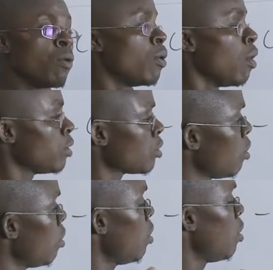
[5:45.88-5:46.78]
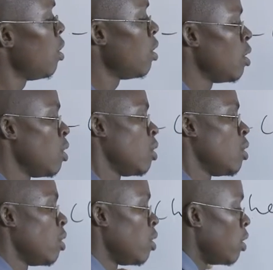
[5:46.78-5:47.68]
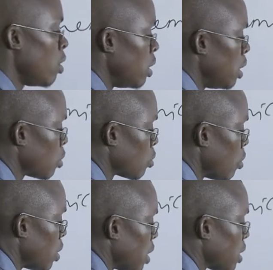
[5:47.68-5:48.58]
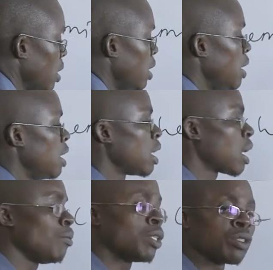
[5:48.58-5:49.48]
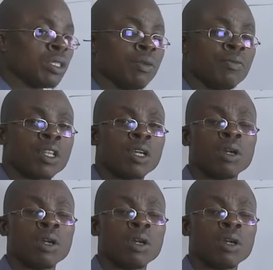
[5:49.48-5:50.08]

We also need to know that in chemistry,